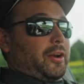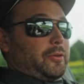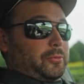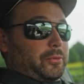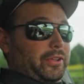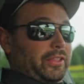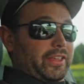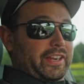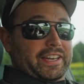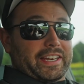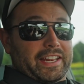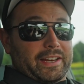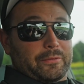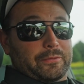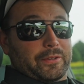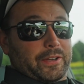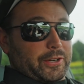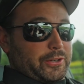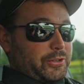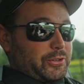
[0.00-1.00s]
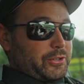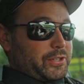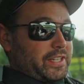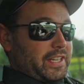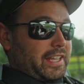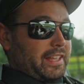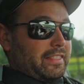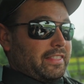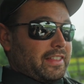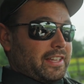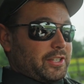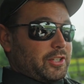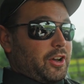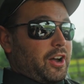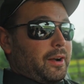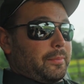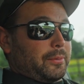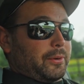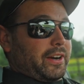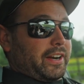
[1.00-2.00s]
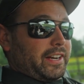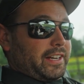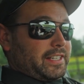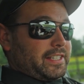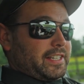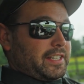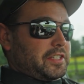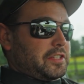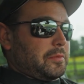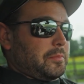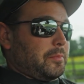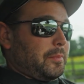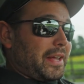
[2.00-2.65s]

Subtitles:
of really neat features in this operating system.